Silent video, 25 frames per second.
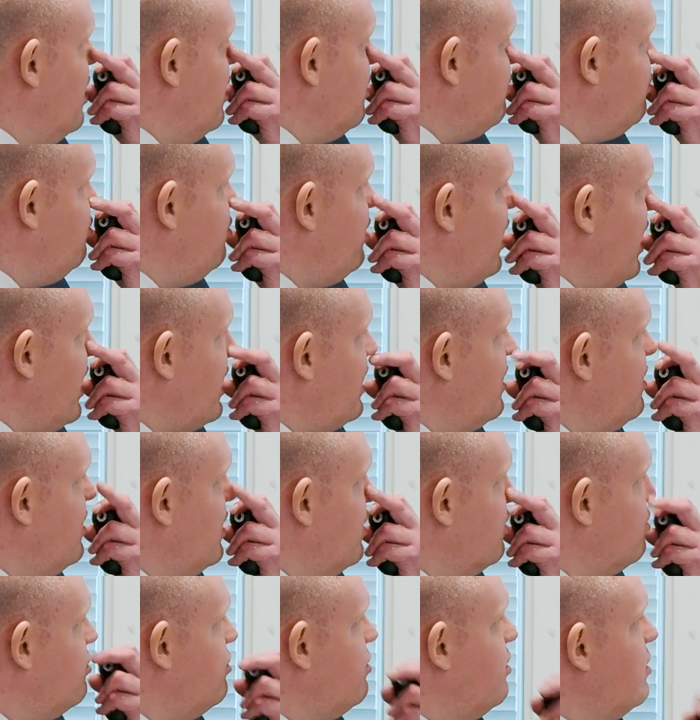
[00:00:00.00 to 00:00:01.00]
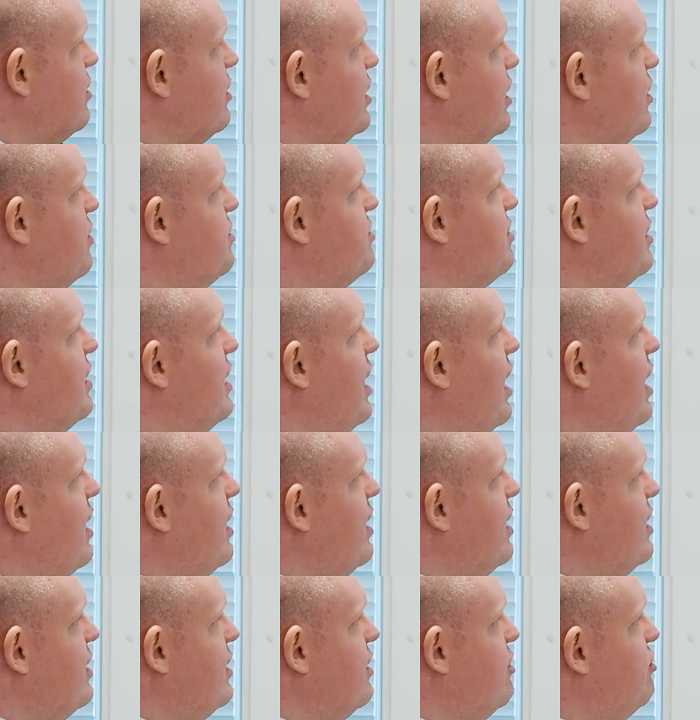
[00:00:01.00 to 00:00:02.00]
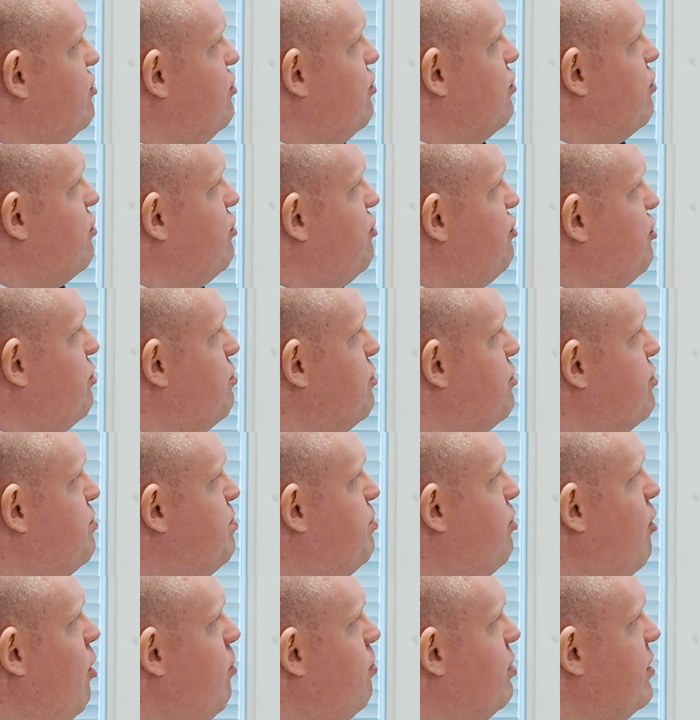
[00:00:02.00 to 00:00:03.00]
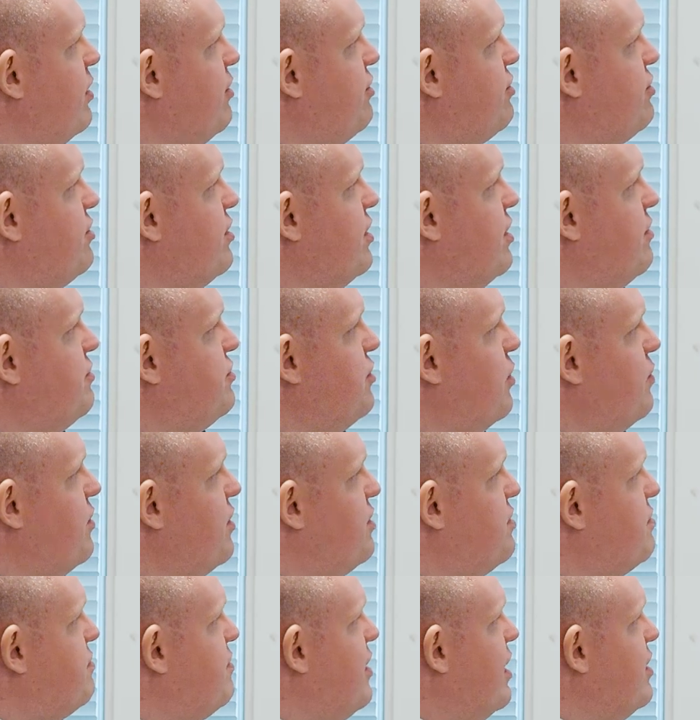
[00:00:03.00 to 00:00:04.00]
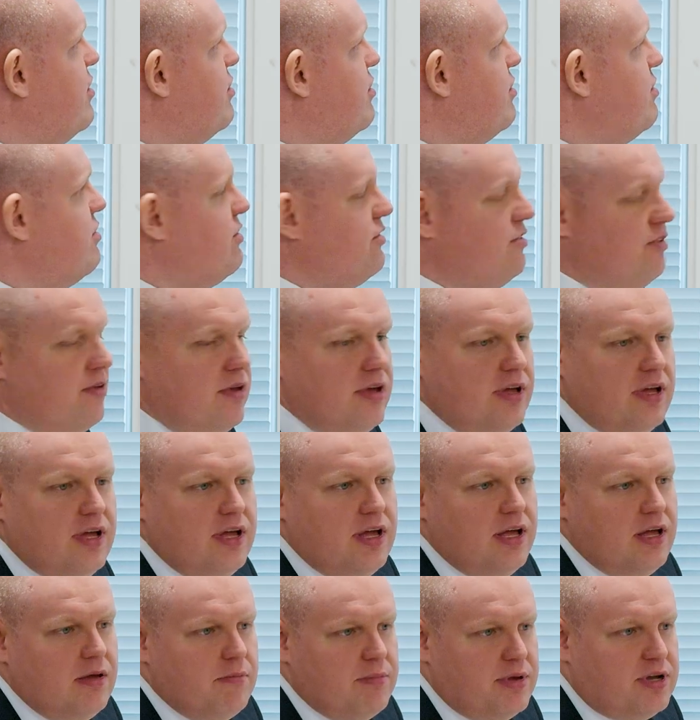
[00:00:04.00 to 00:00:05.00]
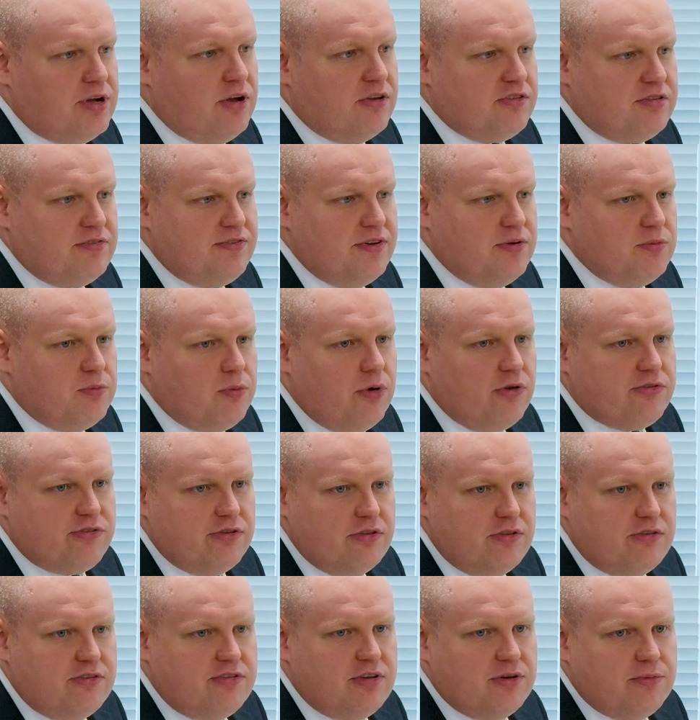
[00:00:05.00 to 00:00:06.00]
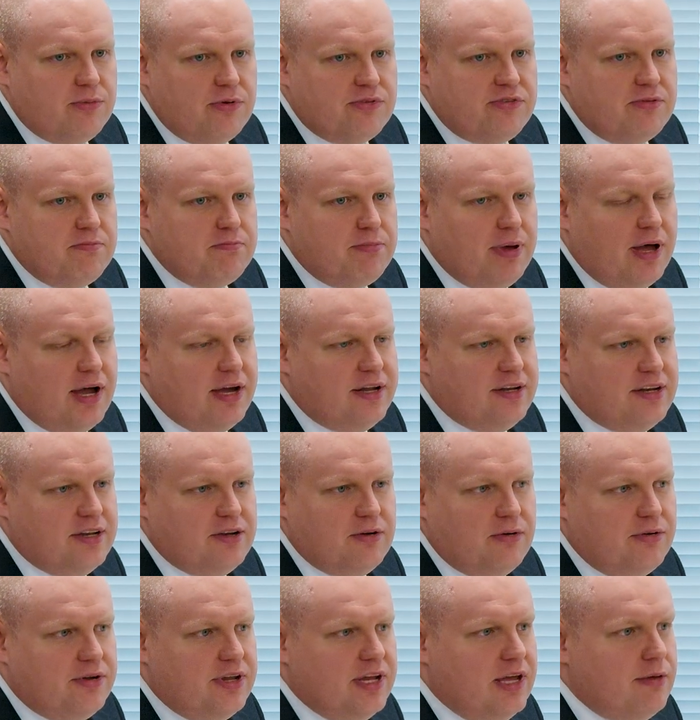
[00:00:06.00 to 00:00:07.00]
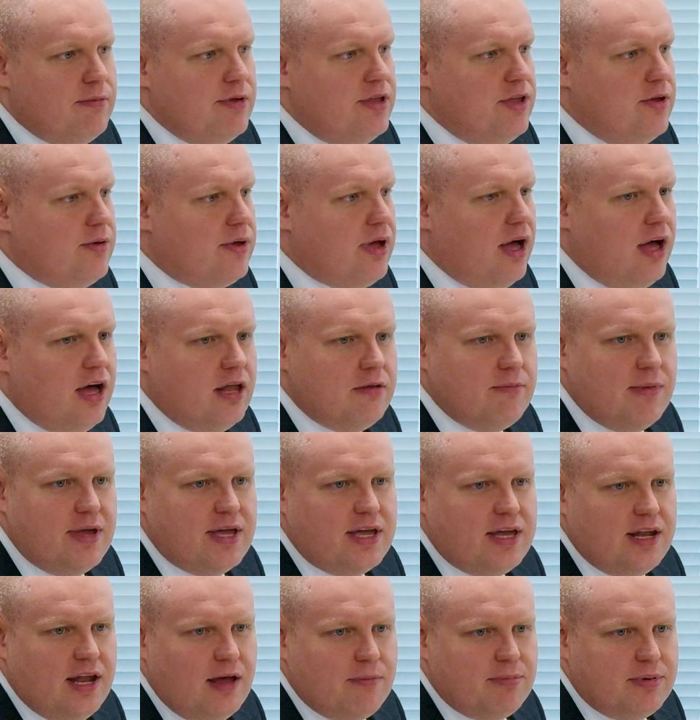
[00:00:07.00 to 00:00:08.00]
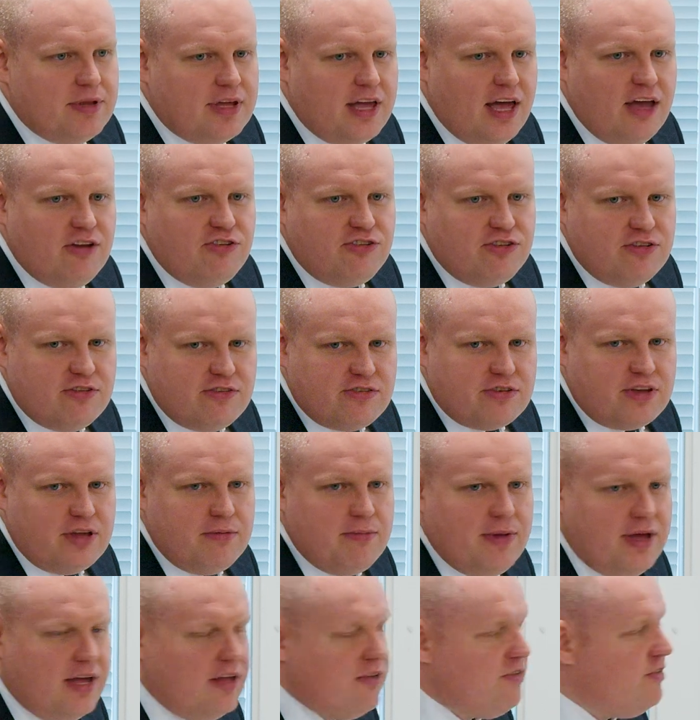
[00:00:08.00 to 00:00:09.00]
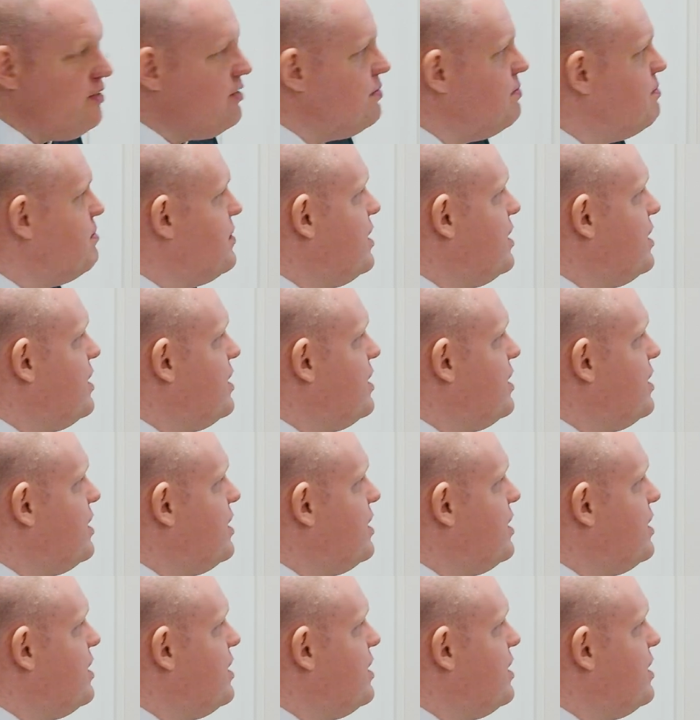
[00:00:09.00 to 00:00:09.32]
Check the underlying injunction was properly served on the defendant, because if it wasn't binding on him and you can't make an application to commit.